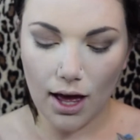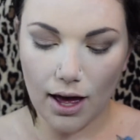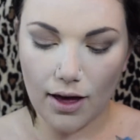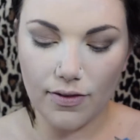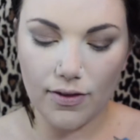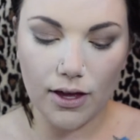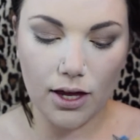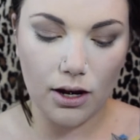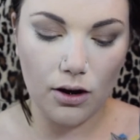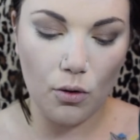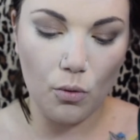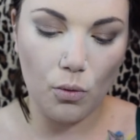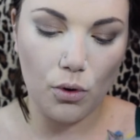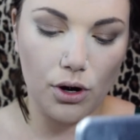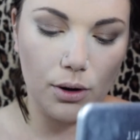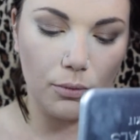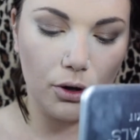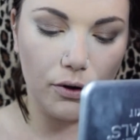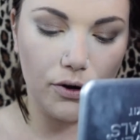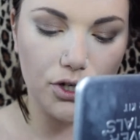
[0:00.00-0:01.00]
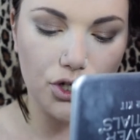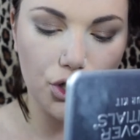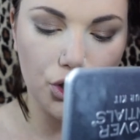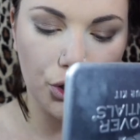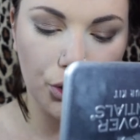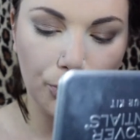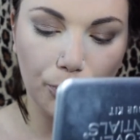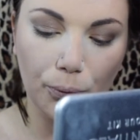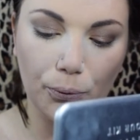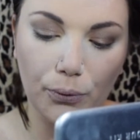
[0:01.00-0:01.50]
And then what I'm going to
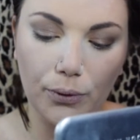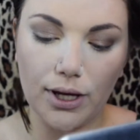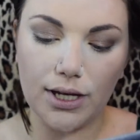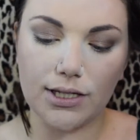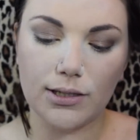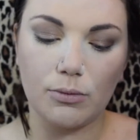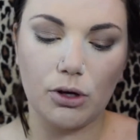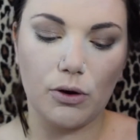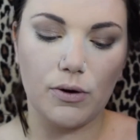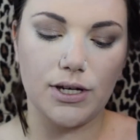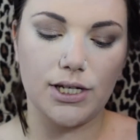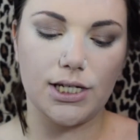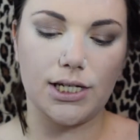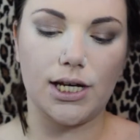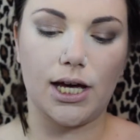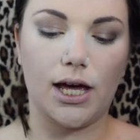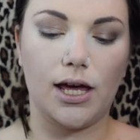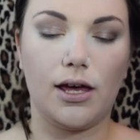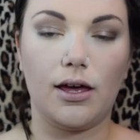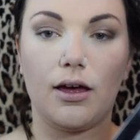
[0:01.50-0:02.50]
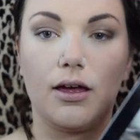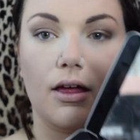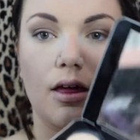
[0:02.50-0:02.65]
do is I'm going to take